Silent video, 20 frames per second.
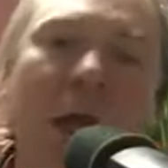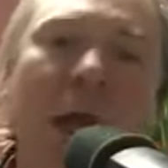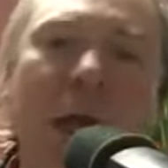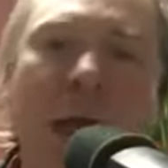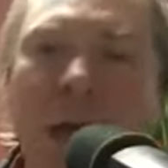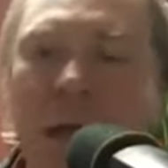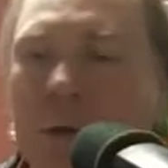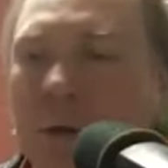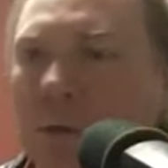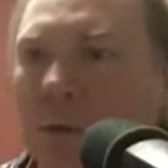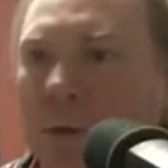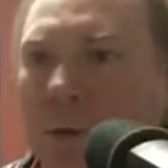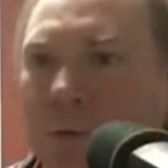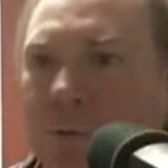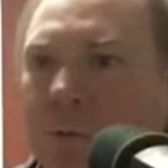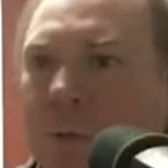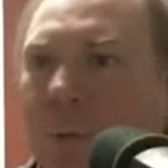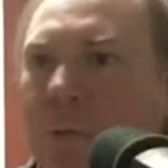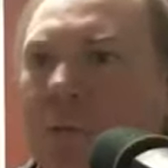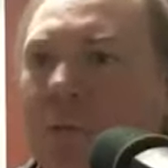Heck, look at the
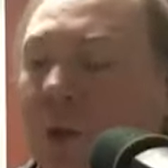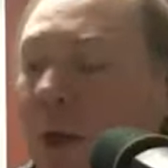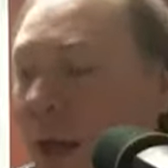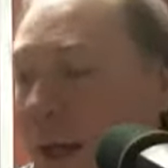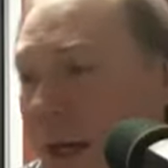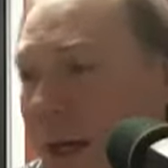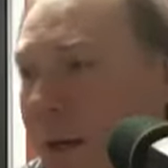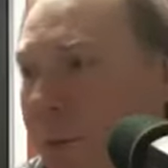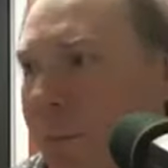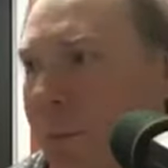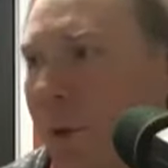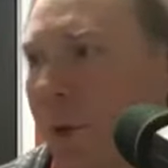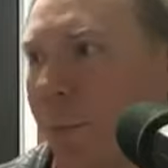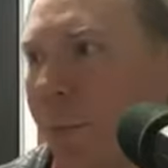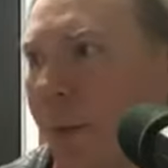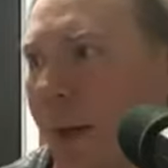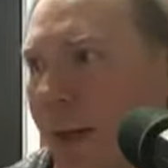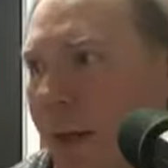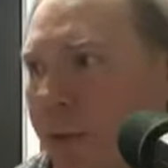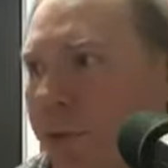flip side and Bill
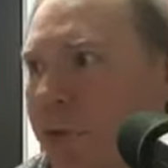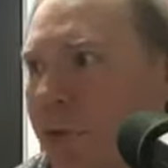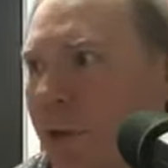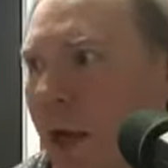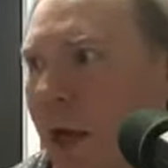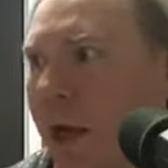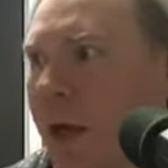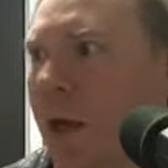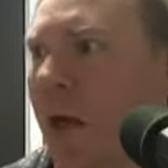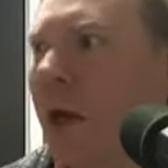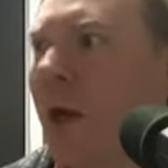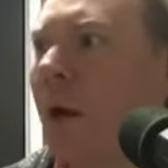Belichick.